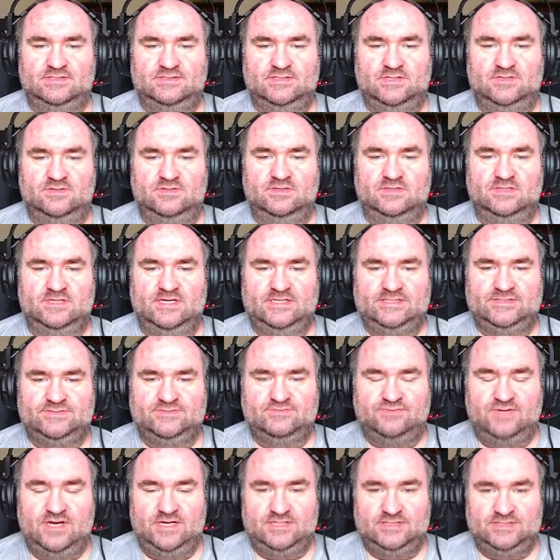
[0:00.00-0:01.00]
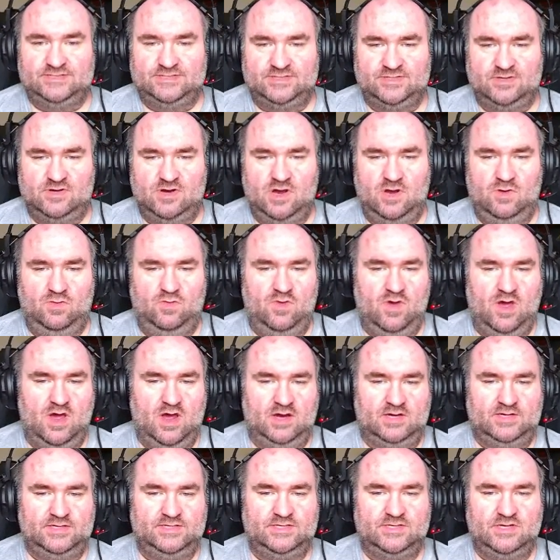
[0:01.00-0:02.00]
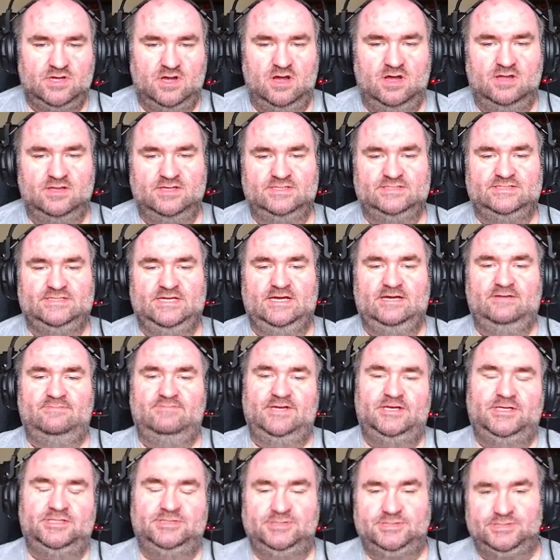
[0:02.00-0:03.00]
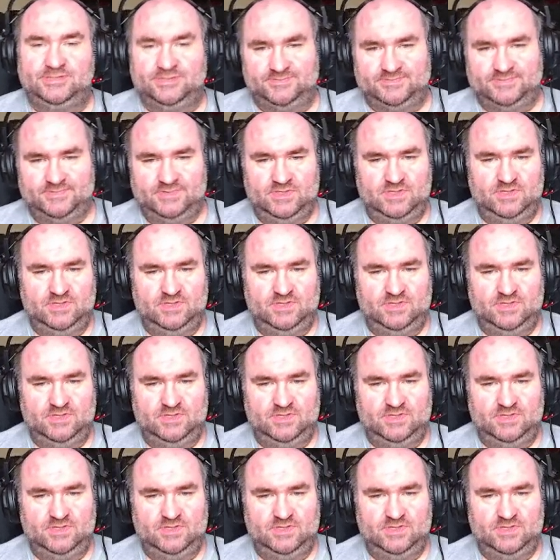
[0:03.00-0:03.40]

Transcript: So let's register a walk to call this animation.